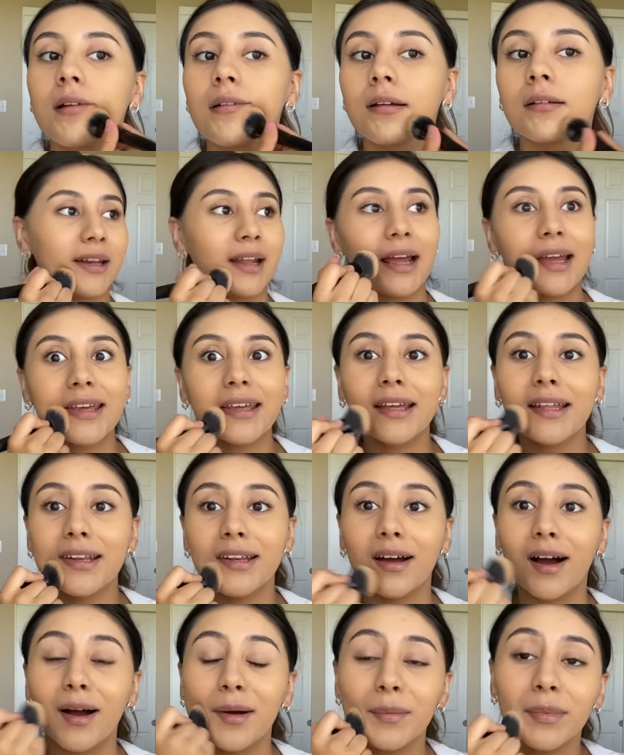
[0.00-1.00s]
I
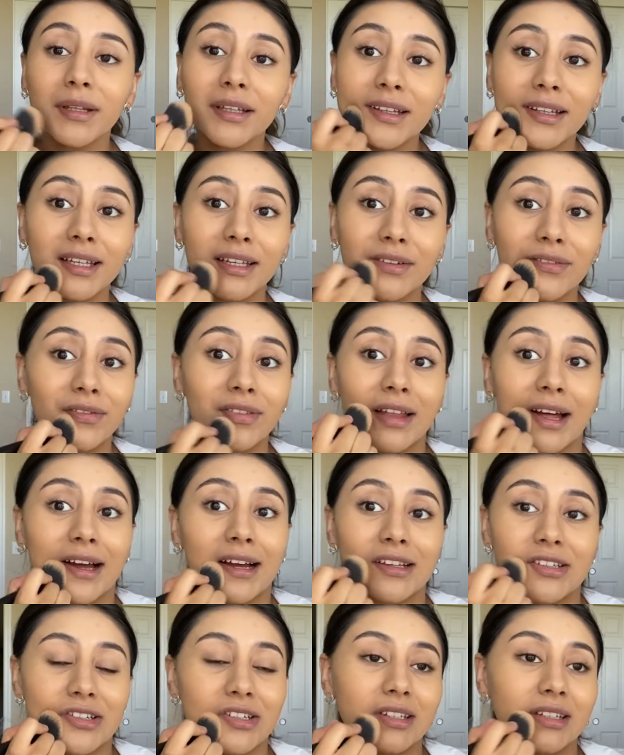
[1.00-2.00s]
cannot believe
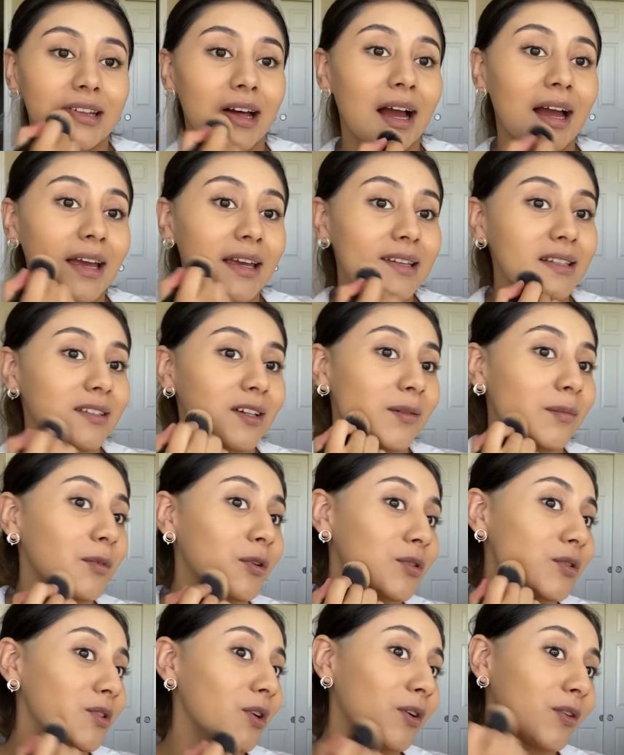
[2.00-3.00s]
that July is
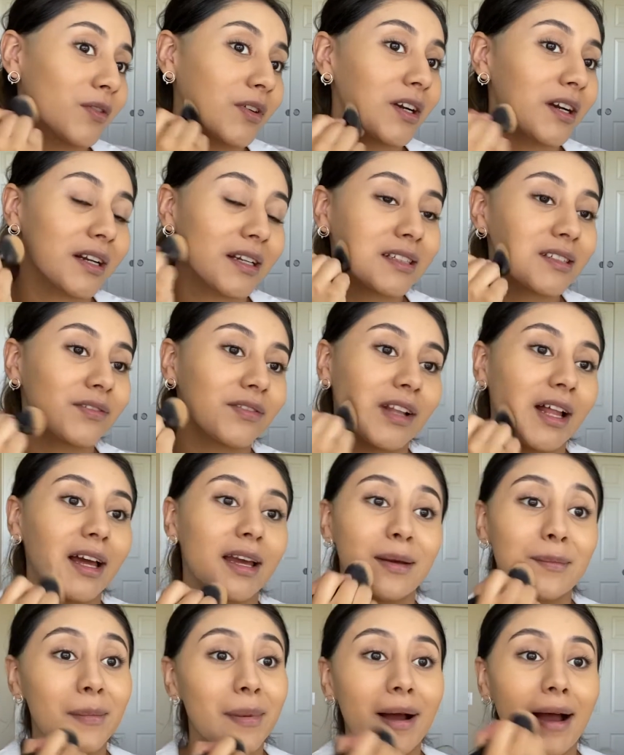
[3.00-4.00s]
almost over. It's
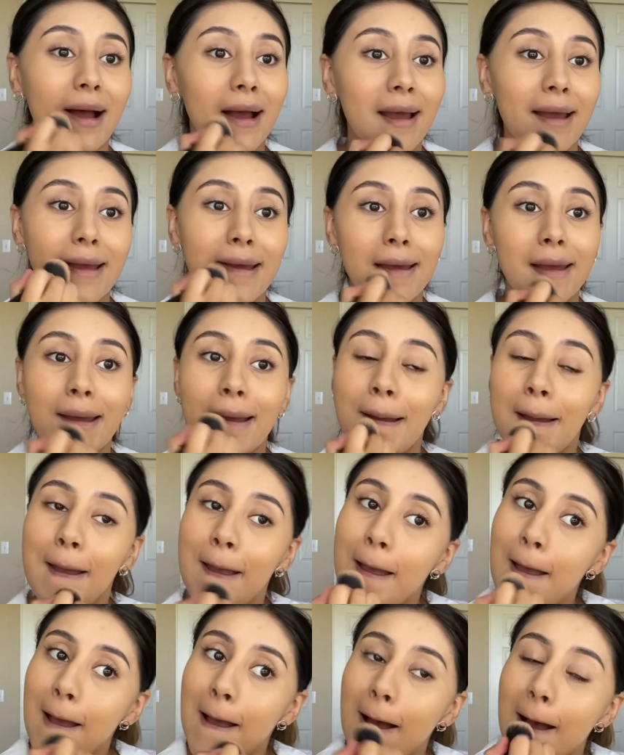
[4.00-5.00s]
flying by.
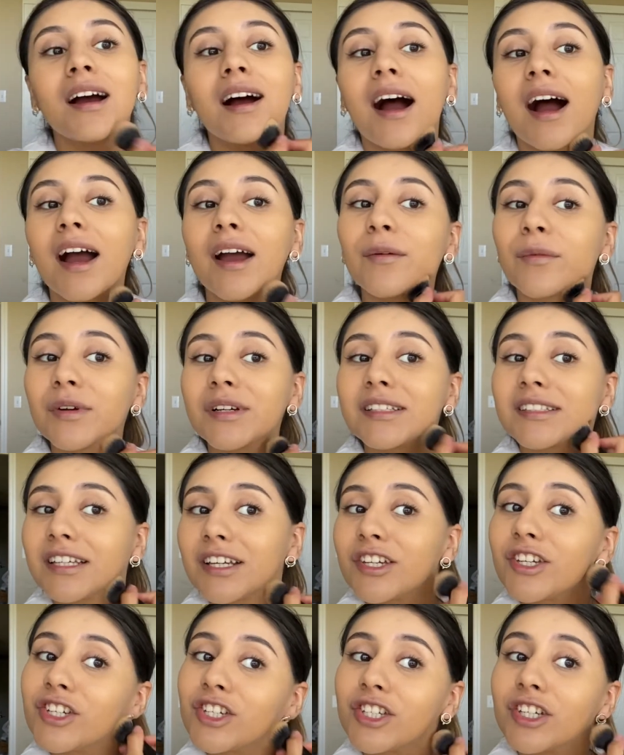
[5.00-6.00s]
I was
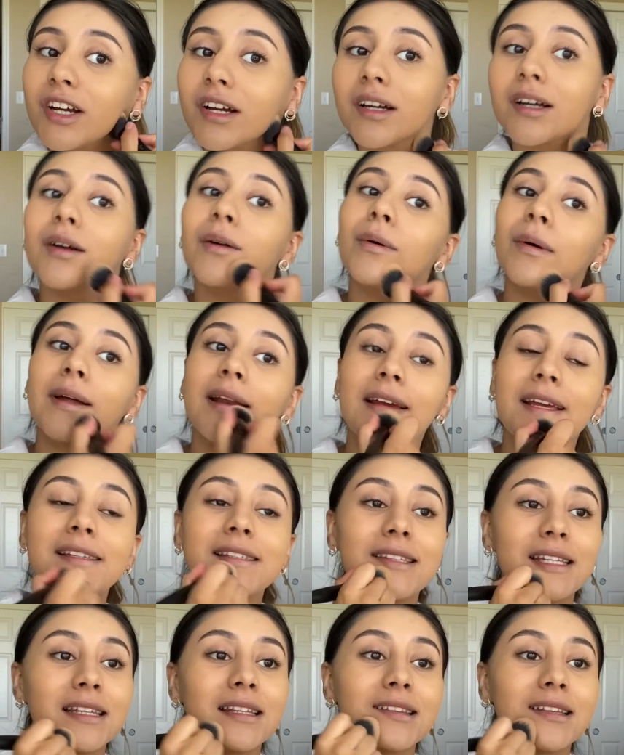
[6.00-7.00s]
shook when I
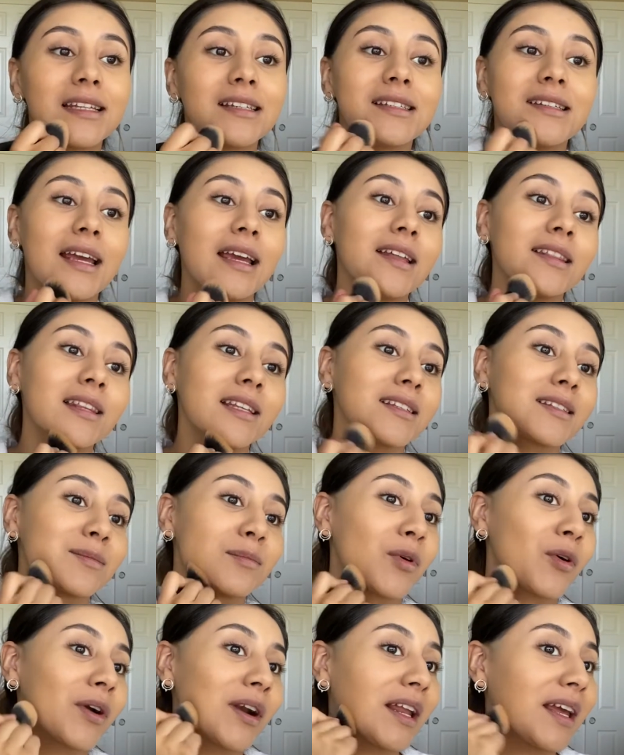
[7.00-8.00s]
seen the date this
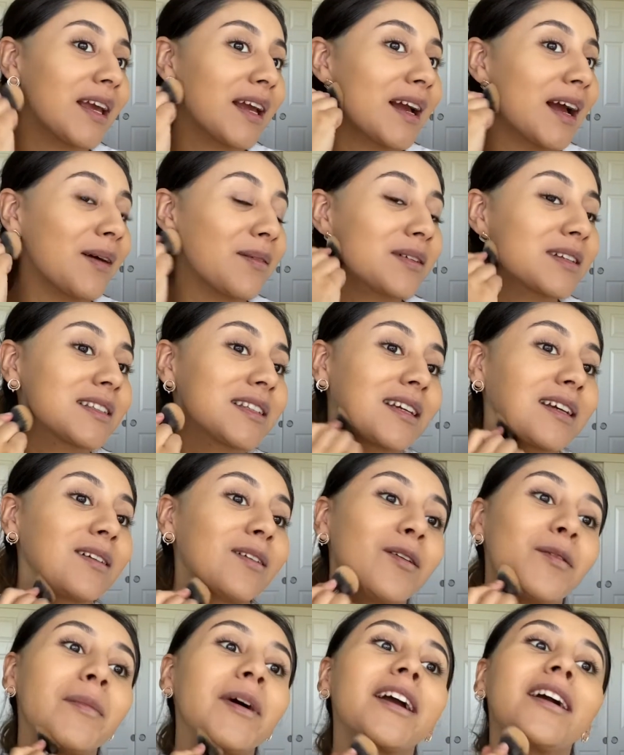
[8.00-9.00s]
morning. I was like,
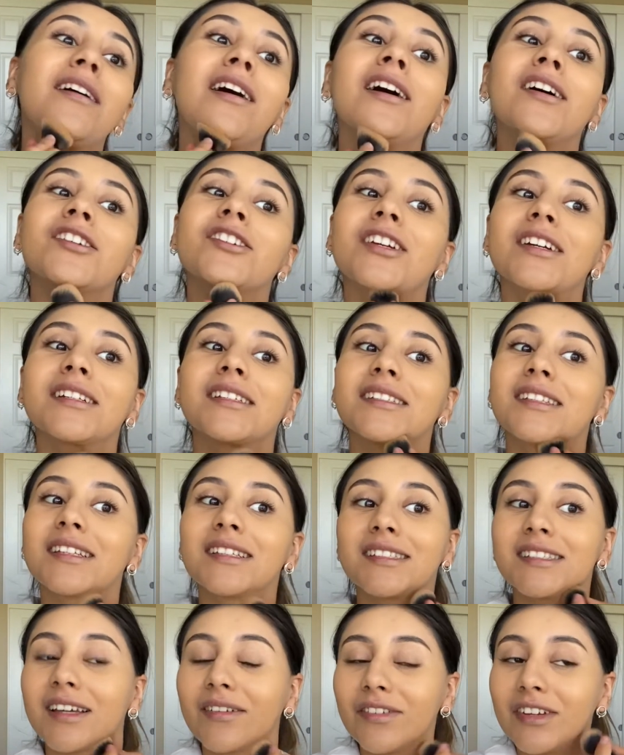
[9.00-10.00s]
oh my gosh, it's the
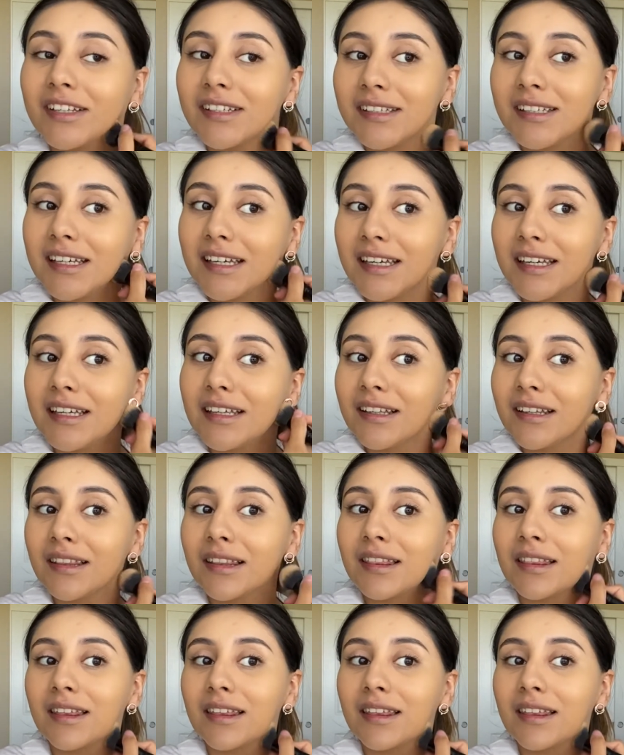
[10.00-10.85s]
17th.